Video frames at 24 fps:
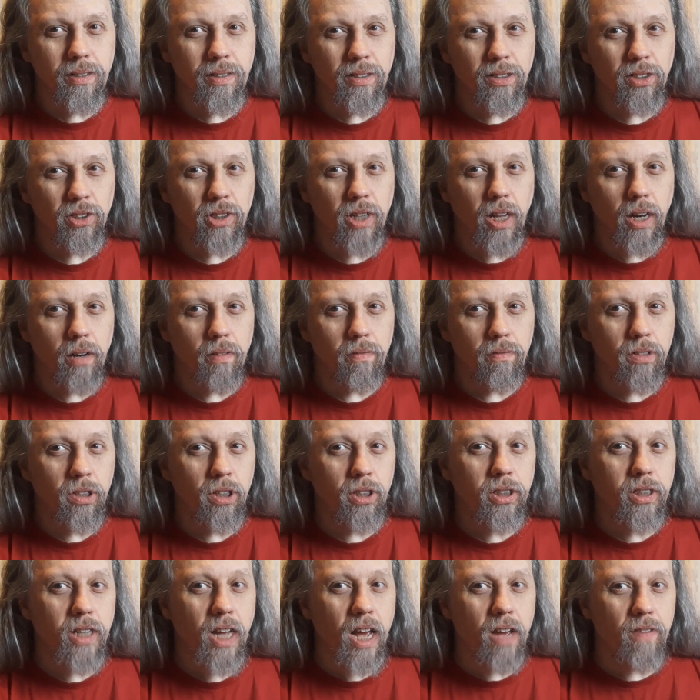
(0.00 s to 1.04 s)
instead of
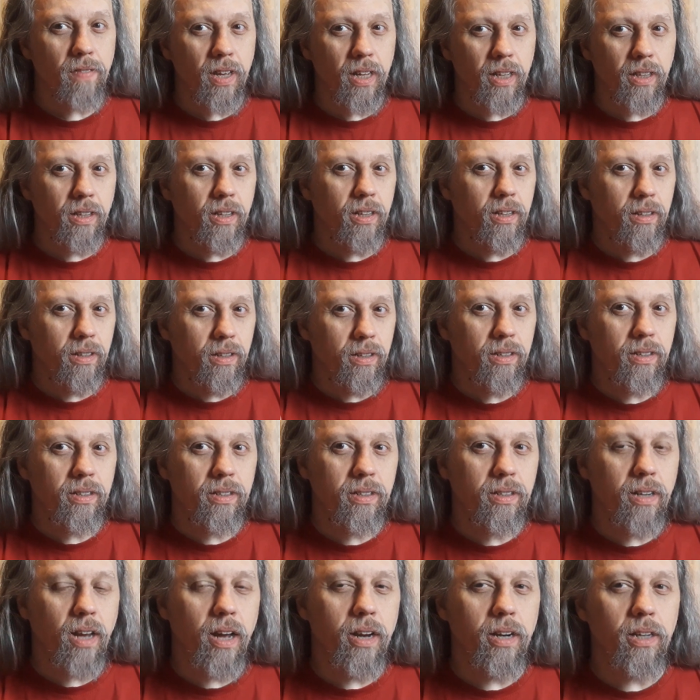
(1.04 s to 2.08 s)
just having the
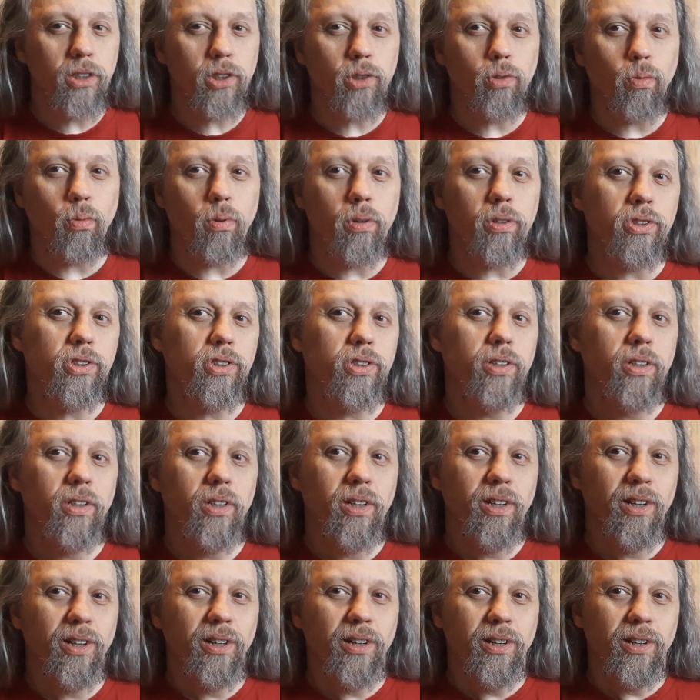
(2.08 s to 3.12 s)
dinosaurs
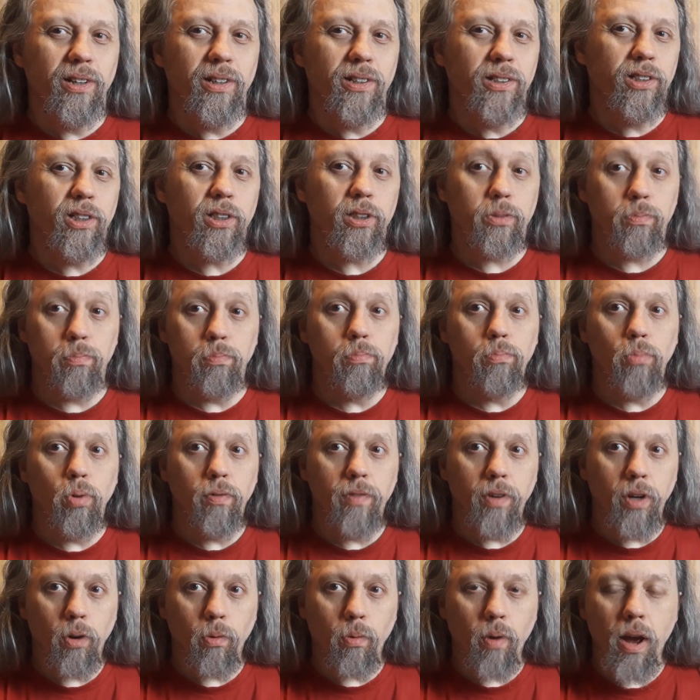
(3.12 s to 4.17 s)
just
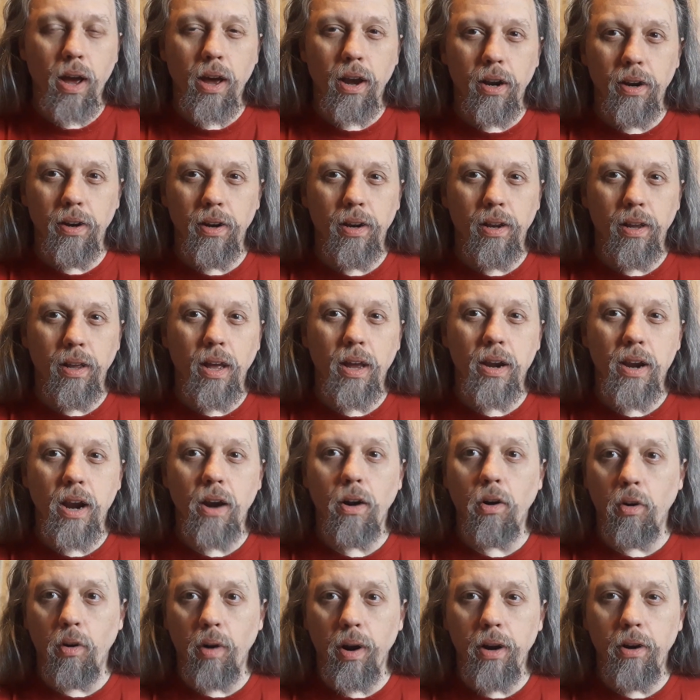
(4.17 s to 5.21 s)
moving around and a
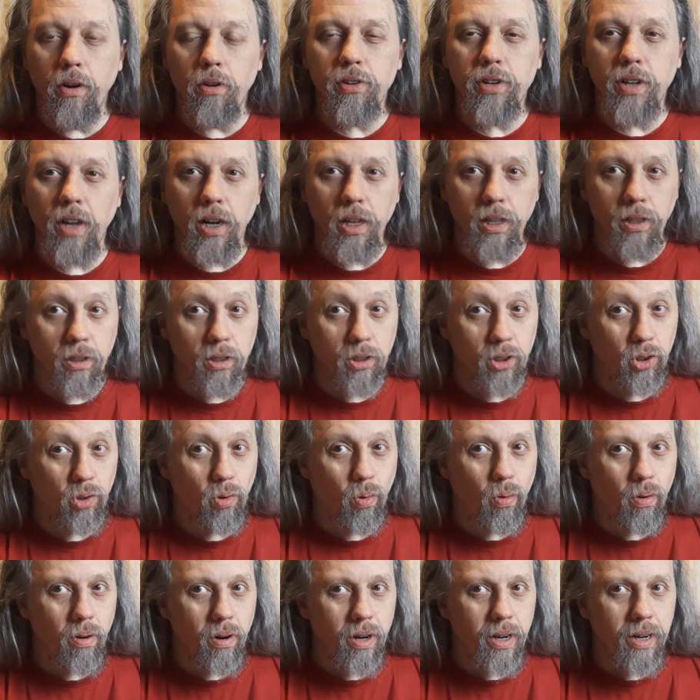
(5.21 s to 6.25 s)
narrator telling the
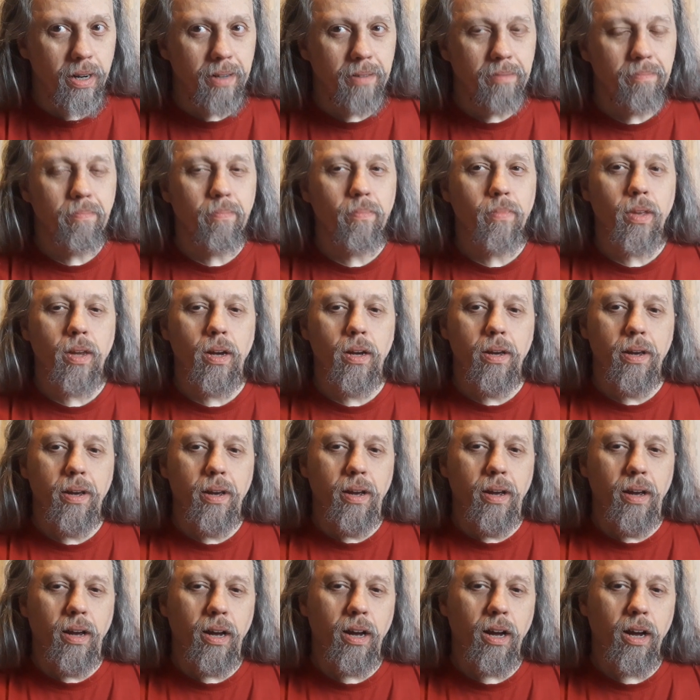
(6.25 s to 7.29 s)
story.
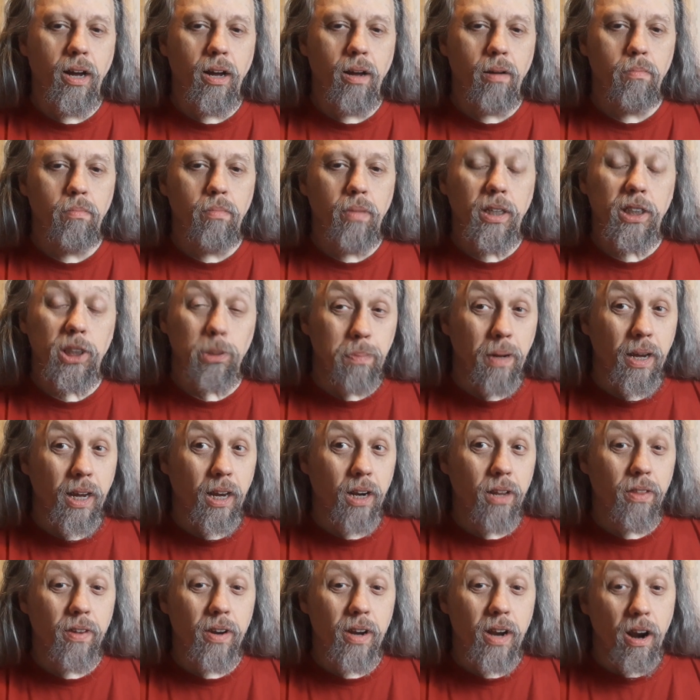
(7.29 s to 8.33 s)
And
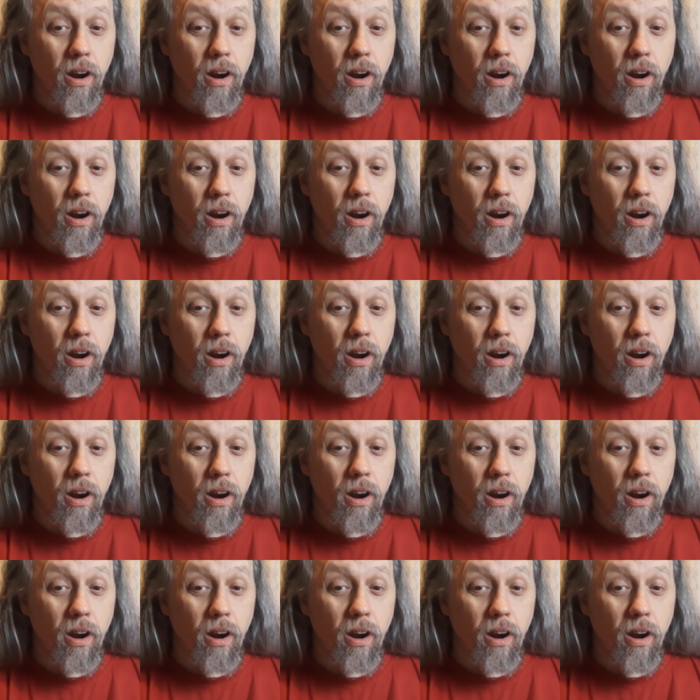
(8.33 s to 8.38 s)
speaking of the